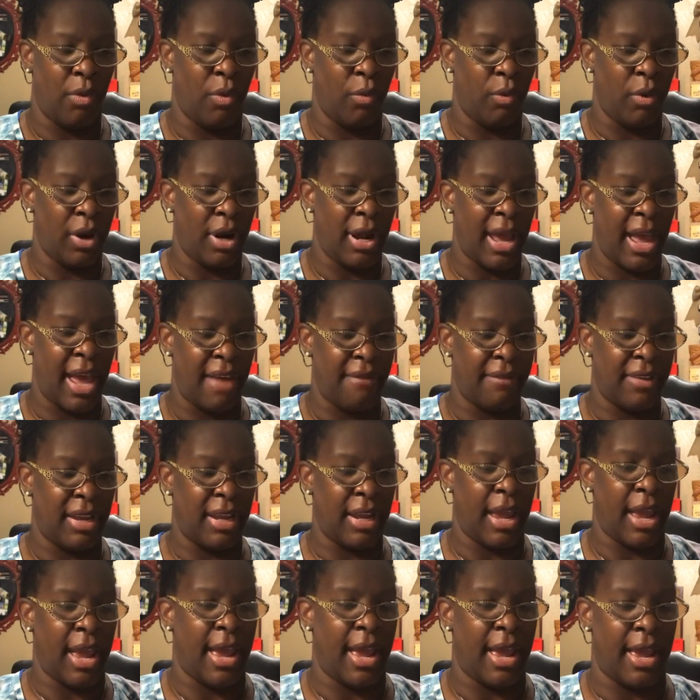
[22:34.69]
Now, when we're
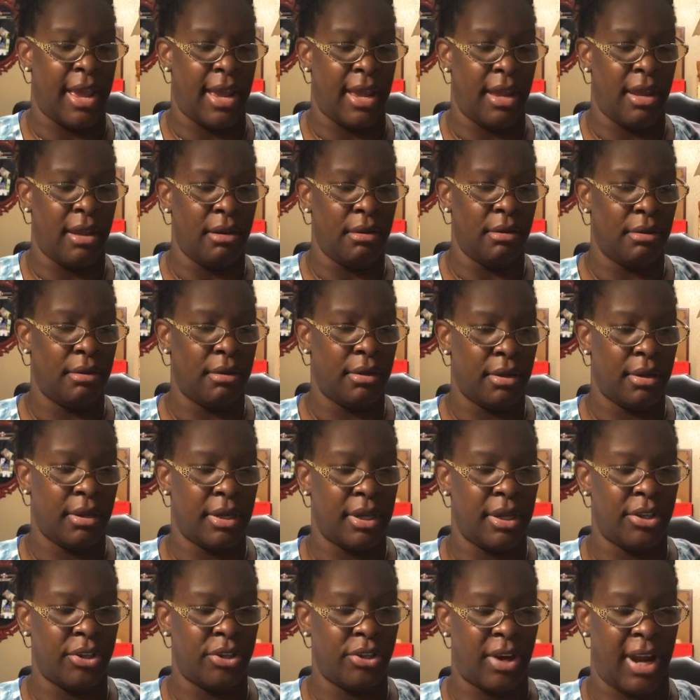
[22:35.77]
having a
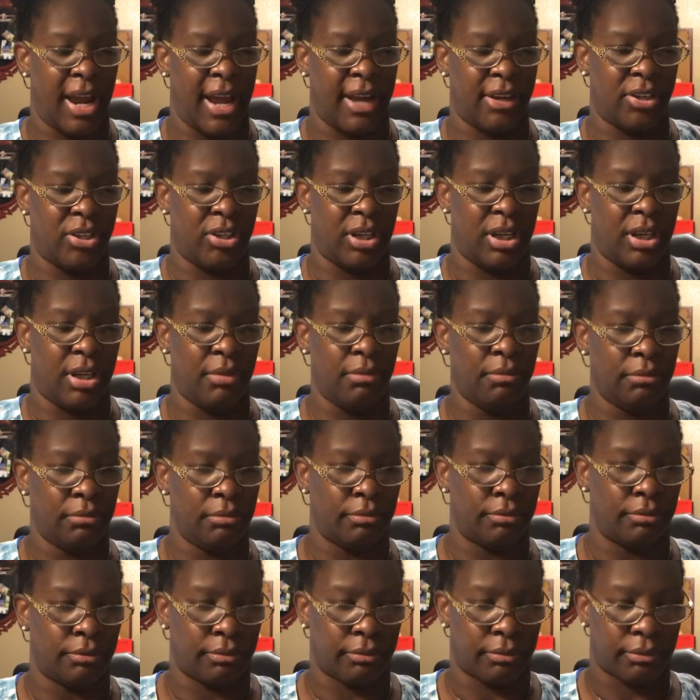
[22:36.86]

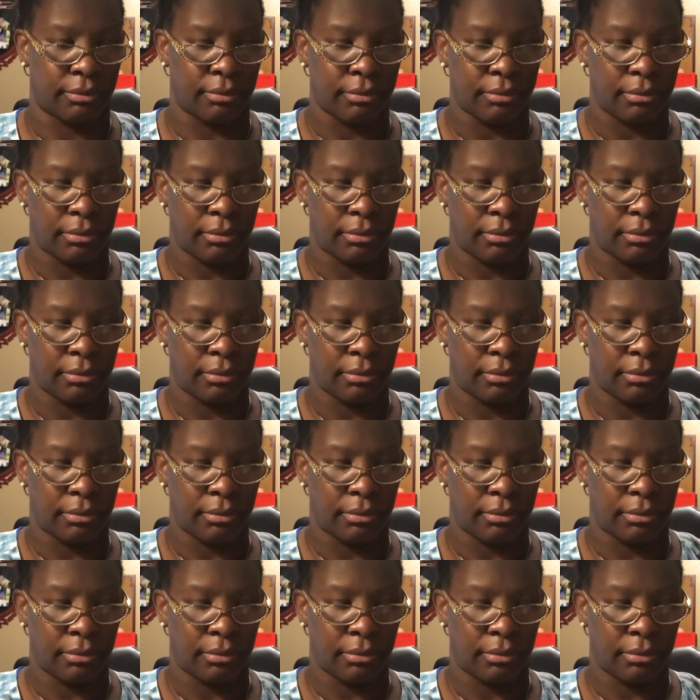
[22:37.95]
contraction,